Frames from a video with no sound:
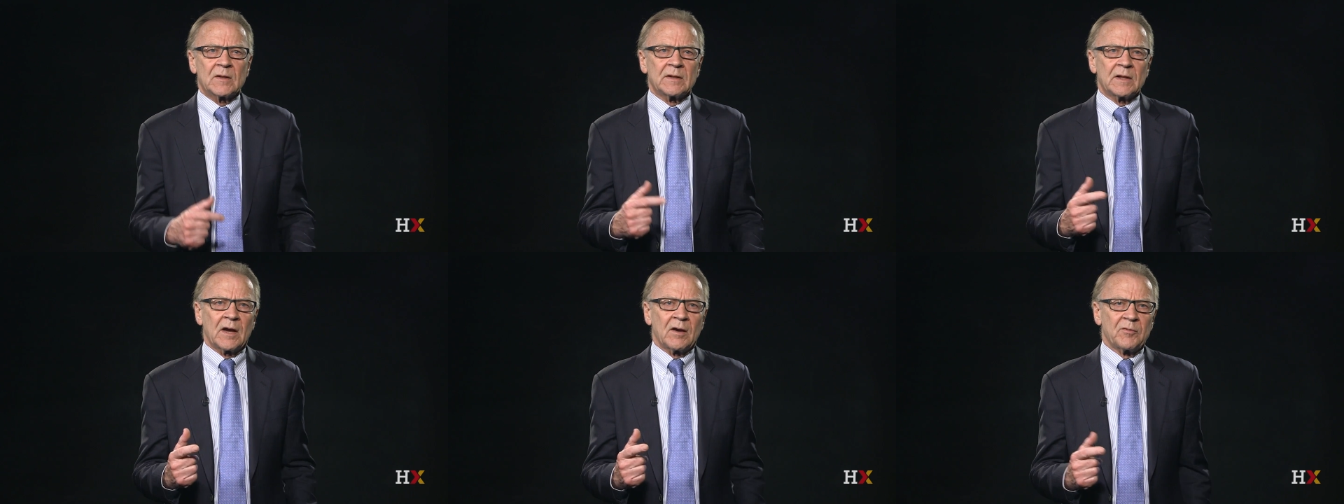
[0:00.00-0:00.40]

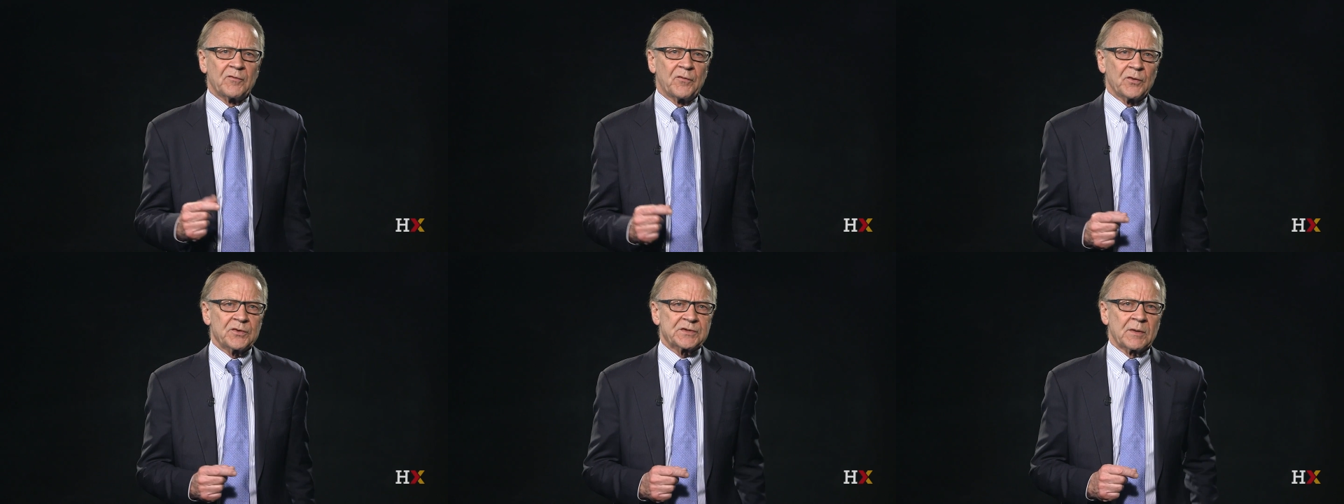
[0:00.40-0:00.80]
Now,
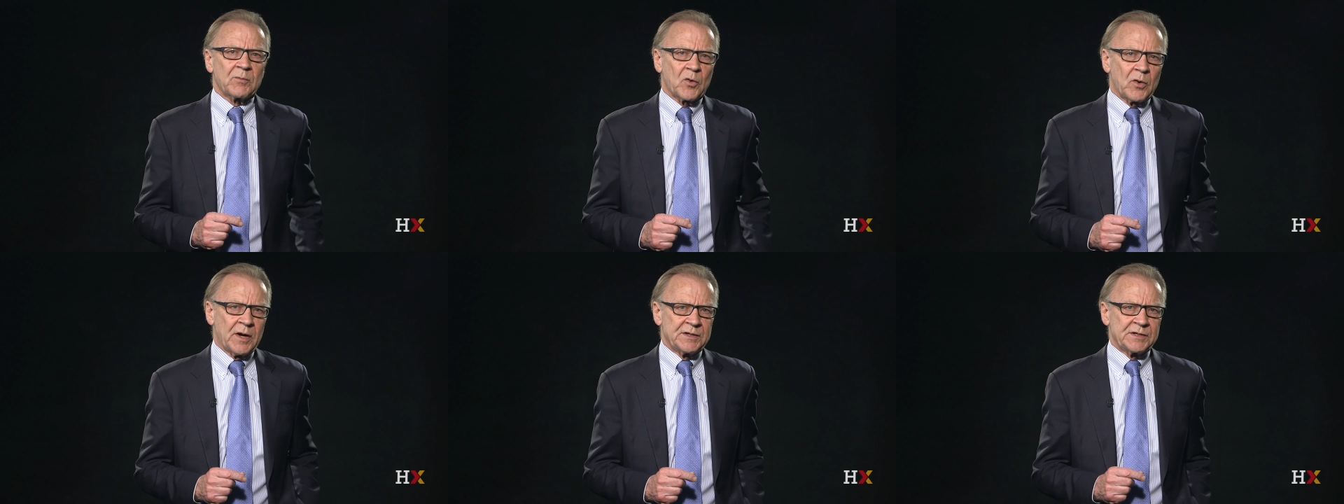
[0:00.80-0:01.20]
before
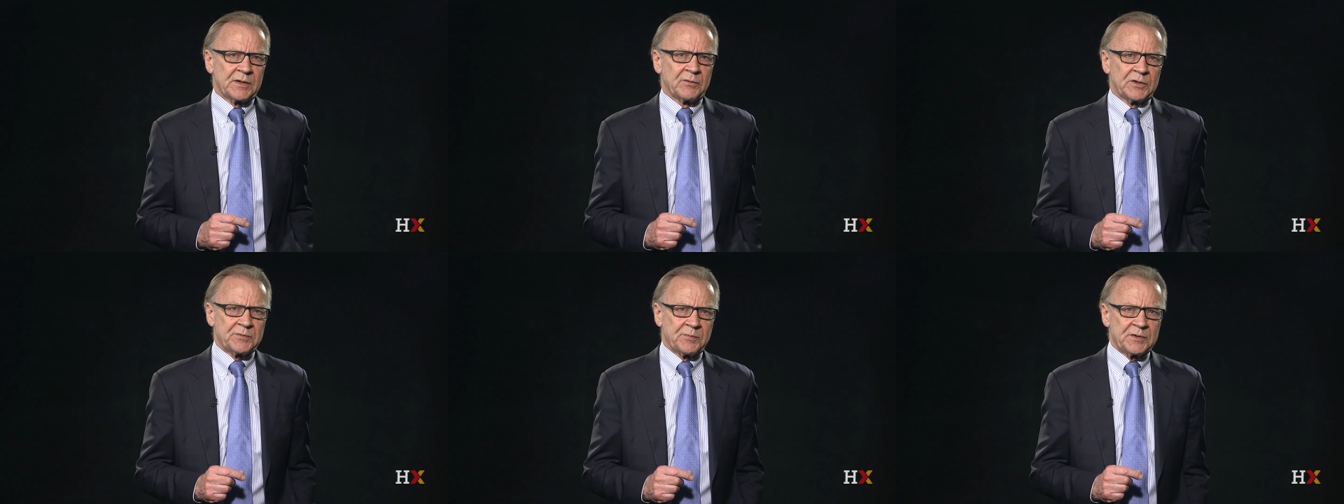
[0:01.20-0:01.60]

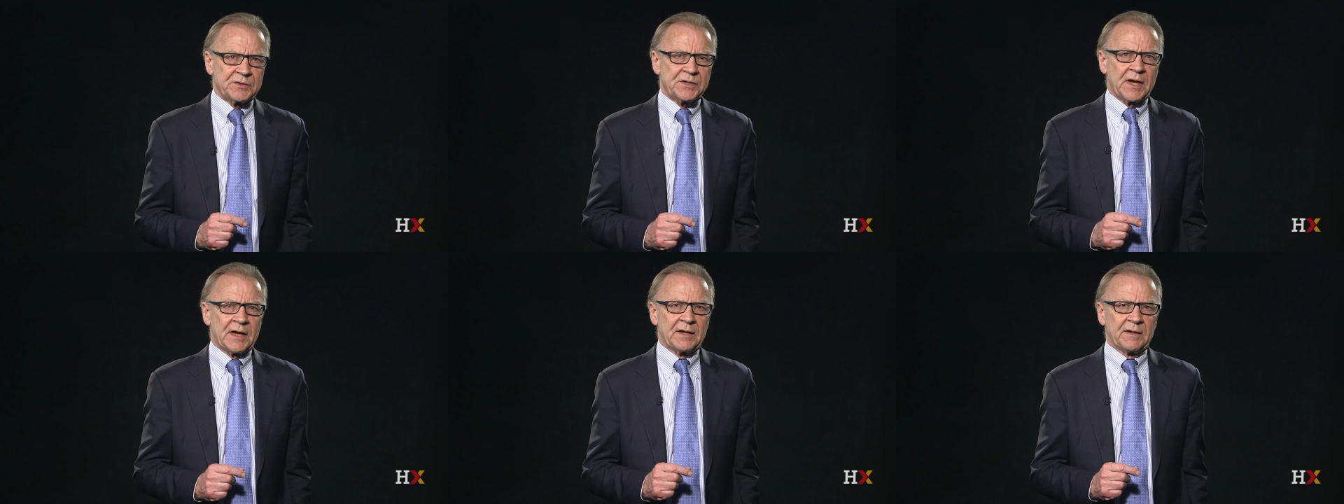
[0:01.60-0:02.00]
summarizing what's been
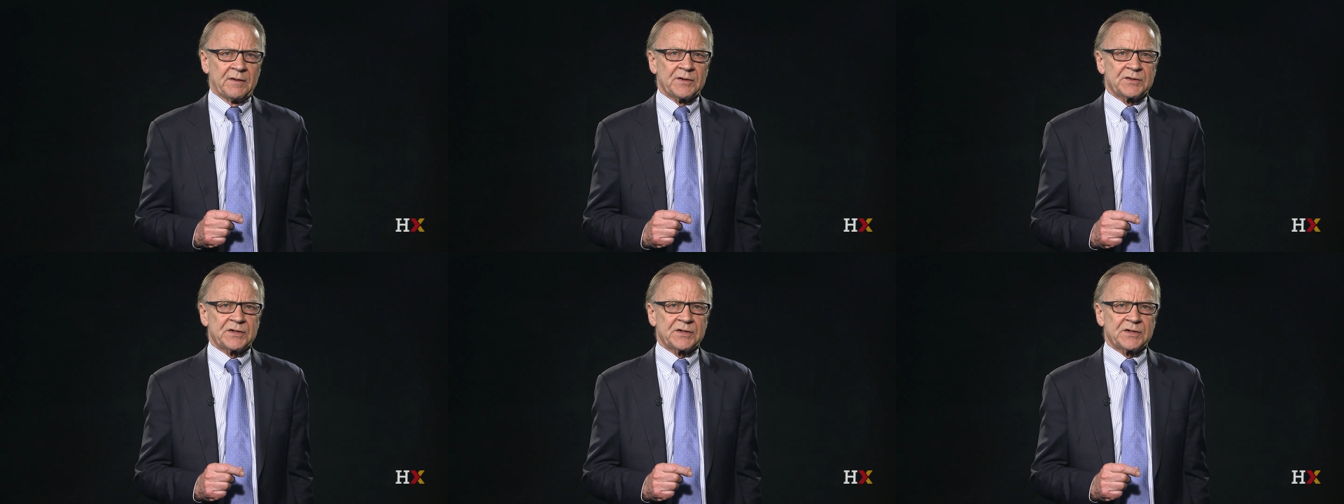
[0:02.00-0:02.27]
said in this